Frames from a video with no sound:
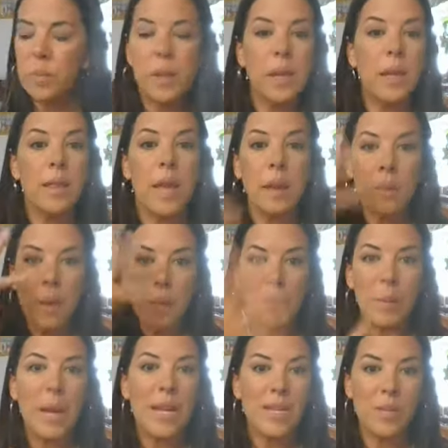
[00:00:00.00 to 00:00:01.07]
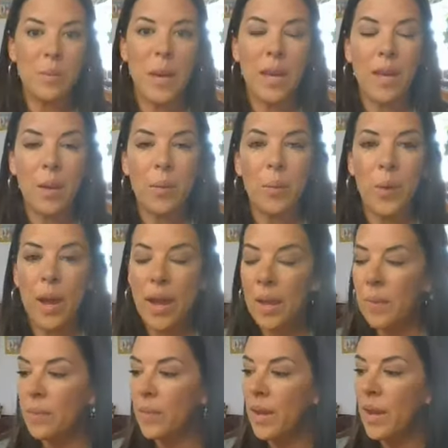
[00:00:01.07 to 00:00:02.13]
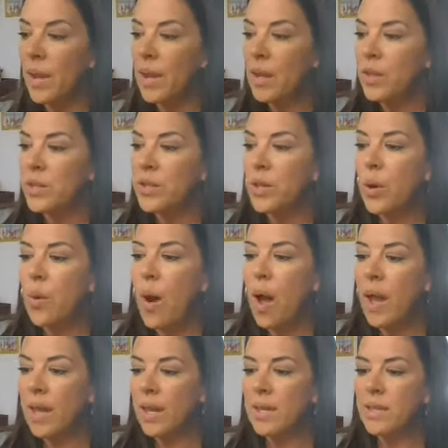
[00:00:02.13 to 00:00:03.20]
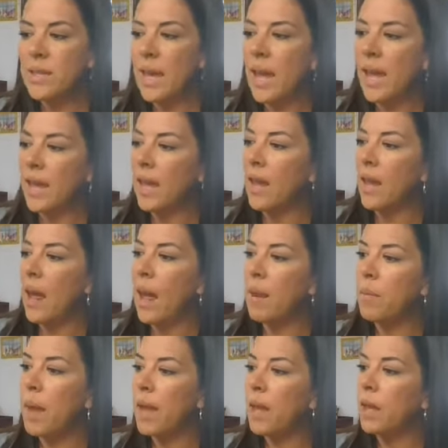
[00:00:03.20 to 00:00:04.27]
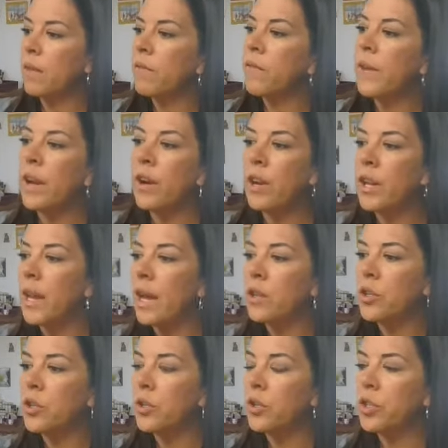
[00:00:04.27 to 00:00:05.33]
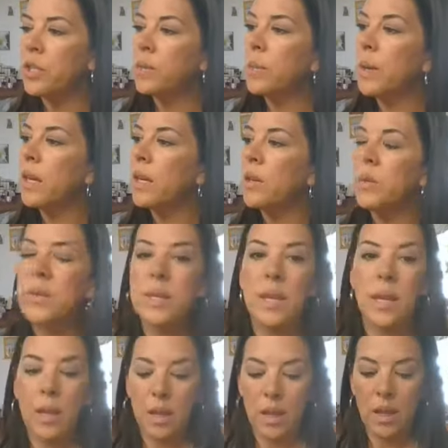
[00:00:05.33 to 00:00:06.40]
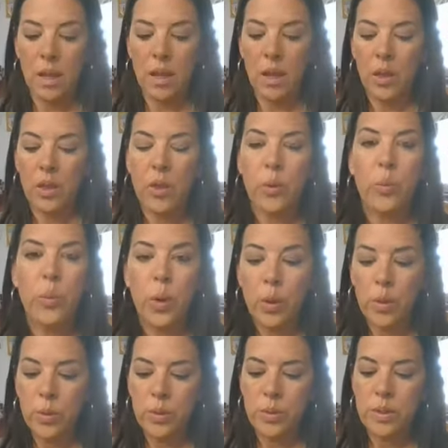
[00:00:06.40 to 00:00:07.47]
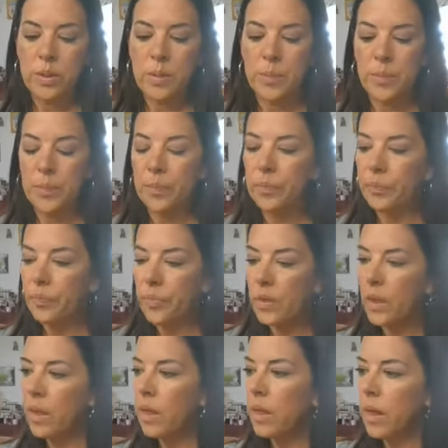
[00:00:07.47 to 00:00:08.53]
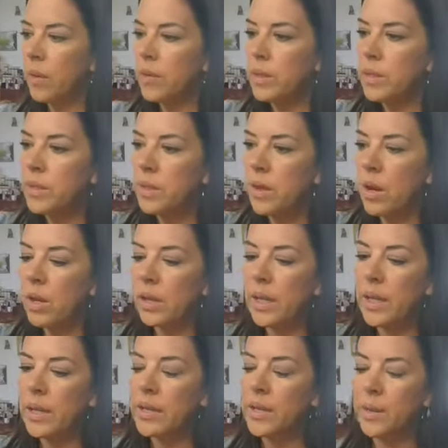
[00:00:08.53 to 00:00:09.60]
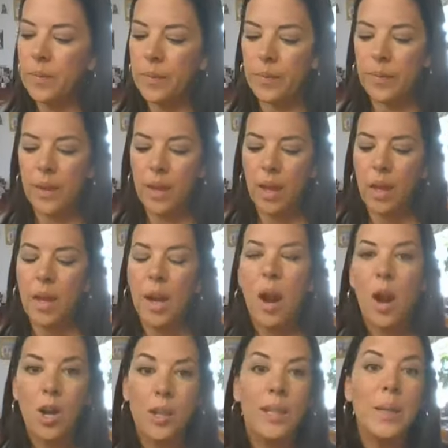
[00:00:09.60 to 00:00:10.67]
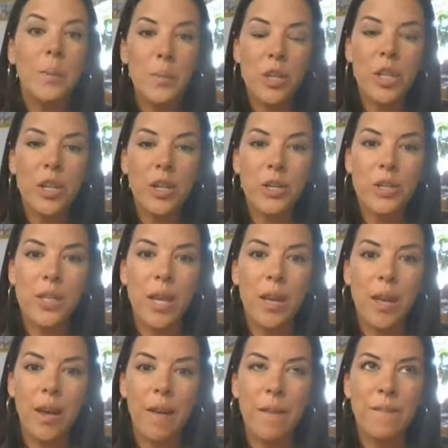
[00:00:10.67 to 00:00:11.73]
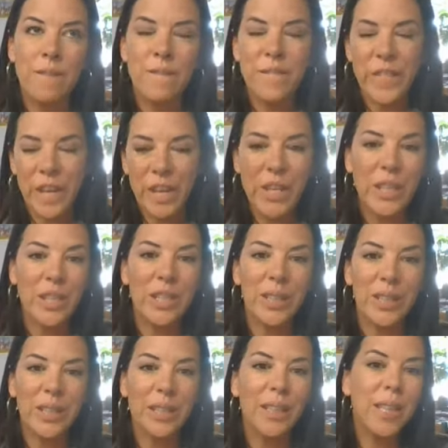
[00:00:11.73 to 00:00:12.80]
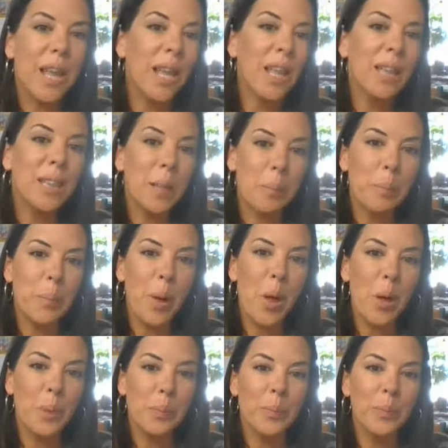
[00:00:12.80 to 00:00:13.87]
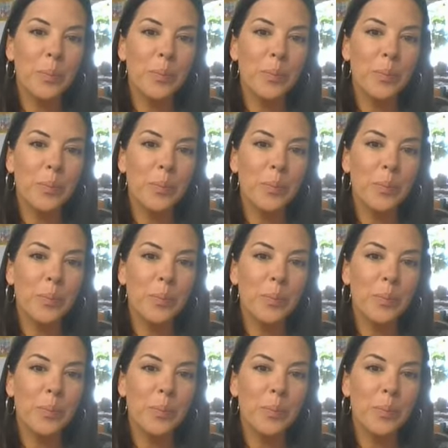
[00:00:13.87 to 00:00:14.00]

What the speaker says: be like my base makeup, right? So I can take it and make it very natural just by using the Rose. That was Scarlet. Our lip sheers feel like a lip balm,